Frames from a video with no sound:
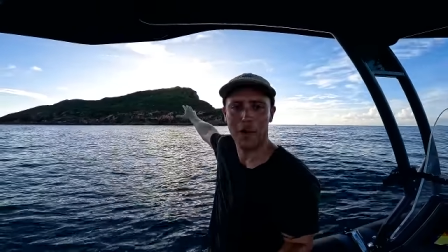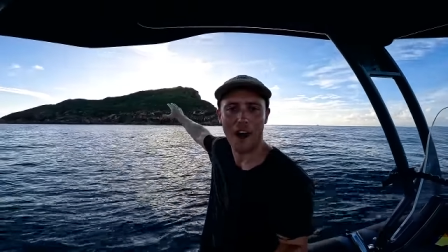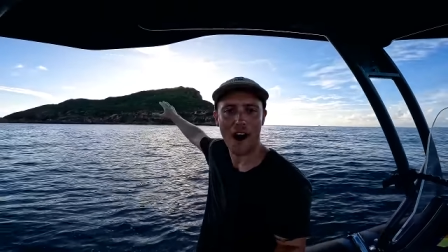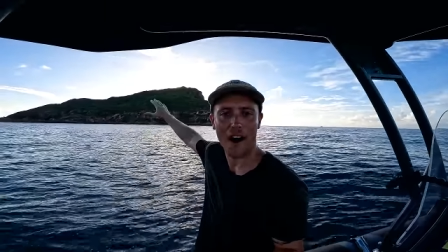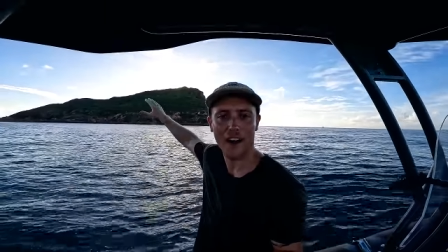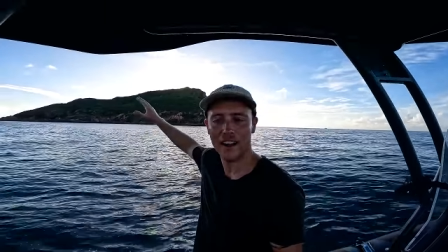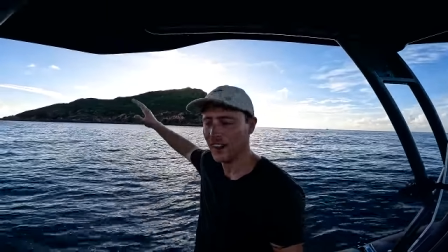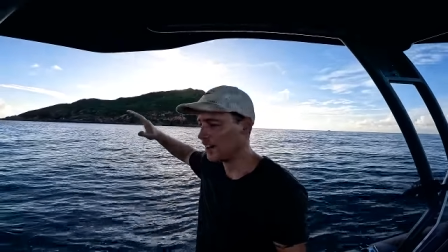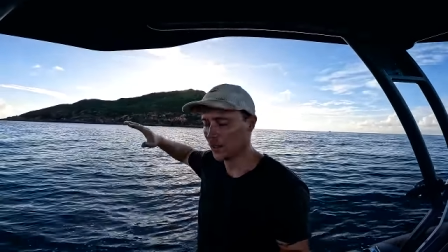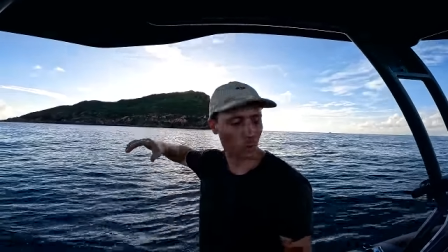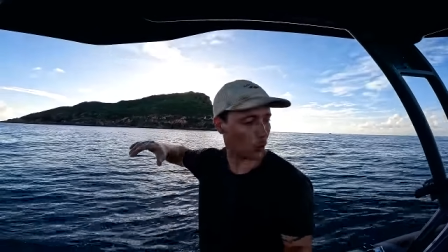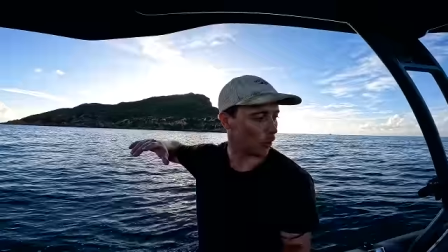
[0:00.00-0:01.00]
Park.
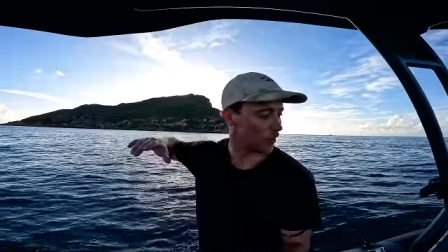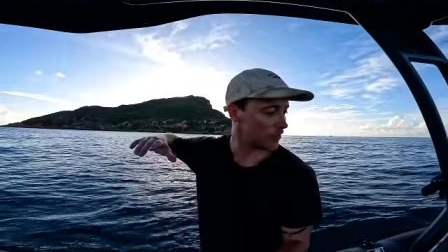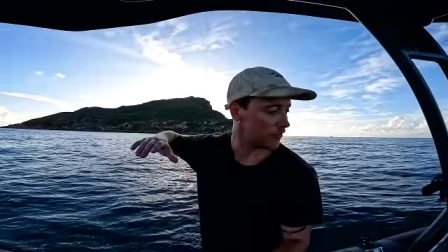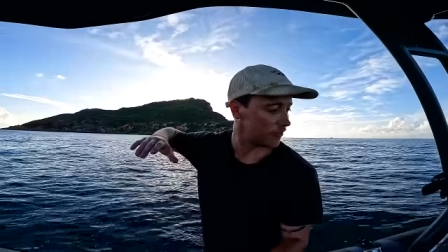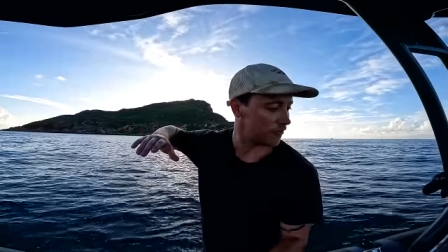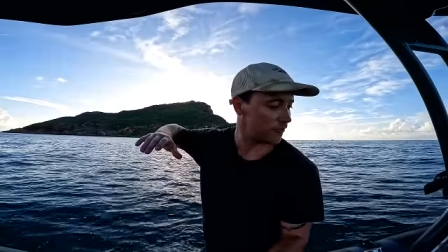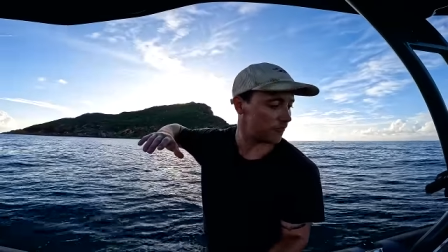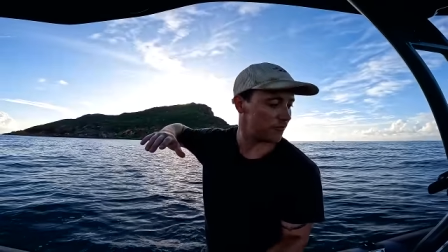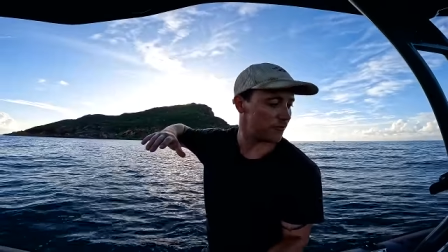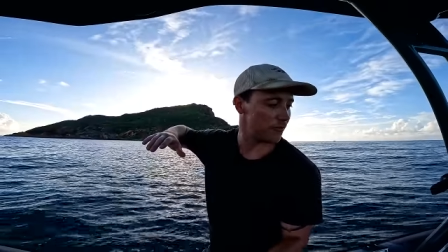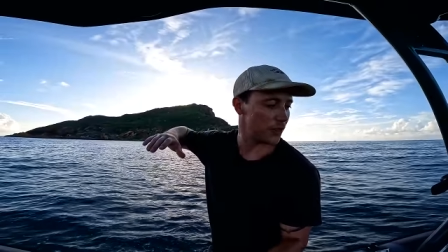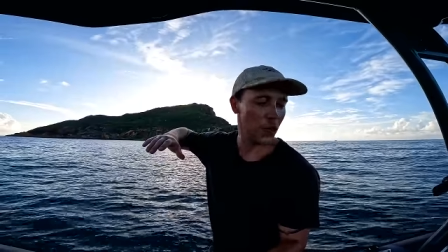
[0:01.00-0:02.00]
The water's
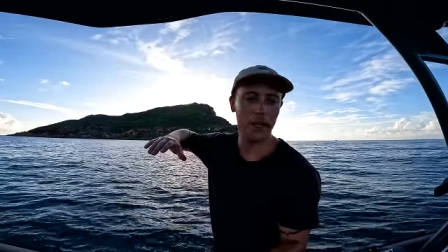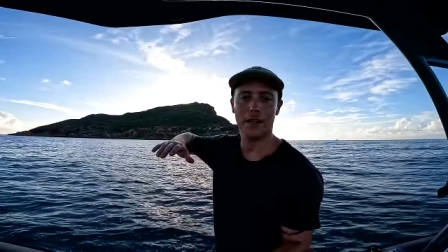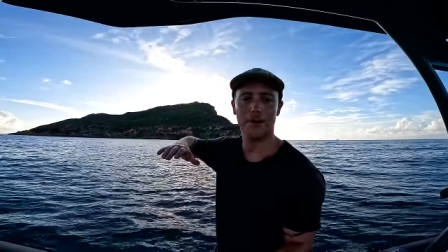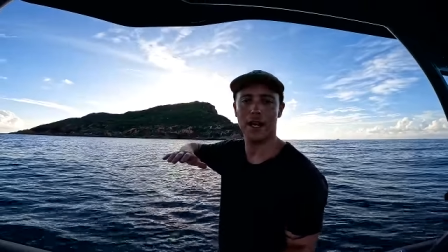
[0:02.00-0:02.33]
13